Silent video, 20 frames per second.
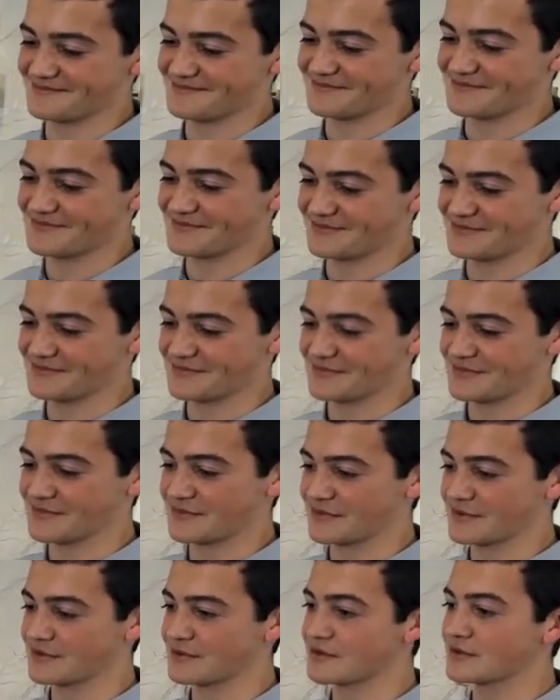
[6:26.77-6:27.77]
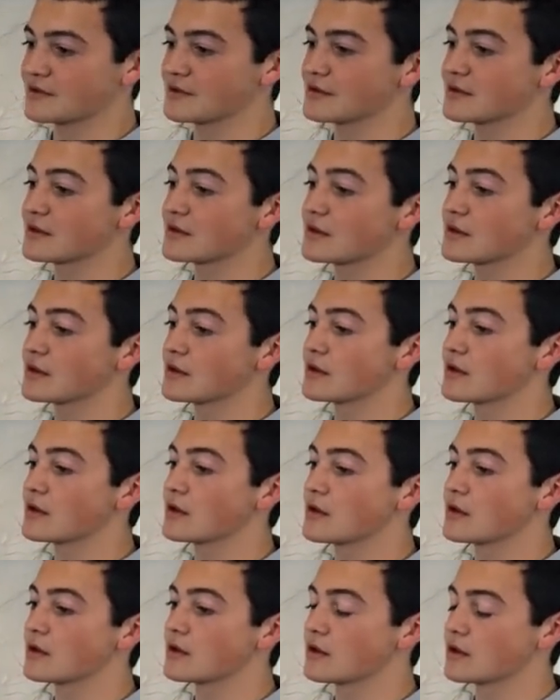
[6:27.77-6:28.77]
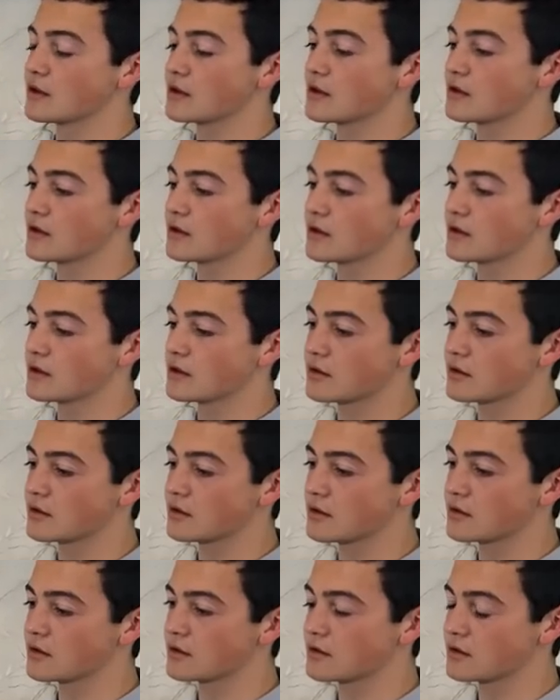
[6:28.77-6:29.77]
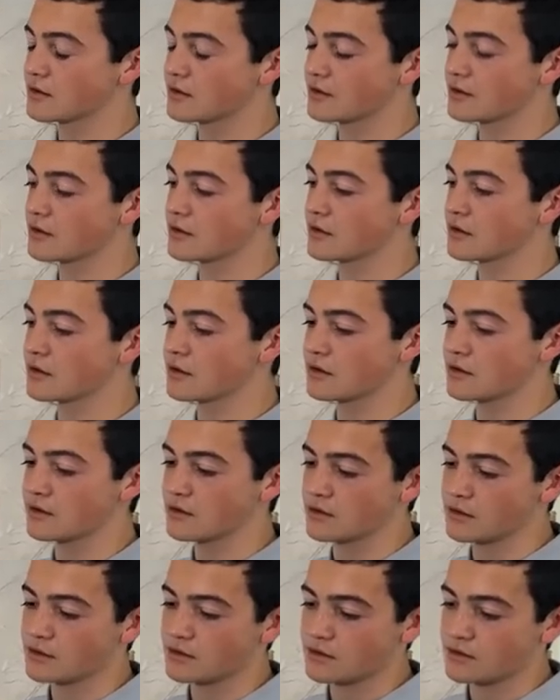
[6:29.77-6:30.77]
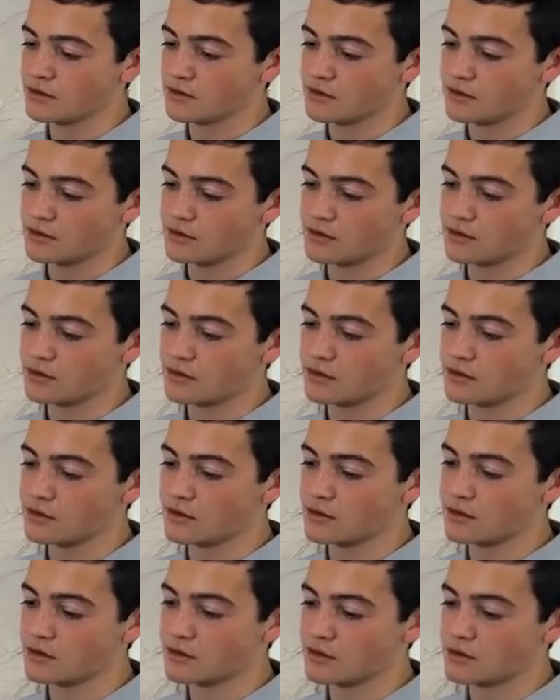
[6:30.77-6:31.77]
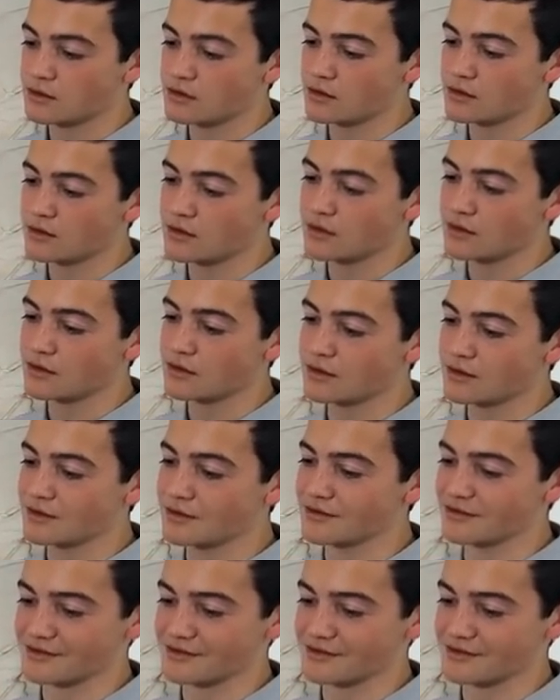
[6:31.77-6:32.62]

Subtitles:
The person shown says nothing.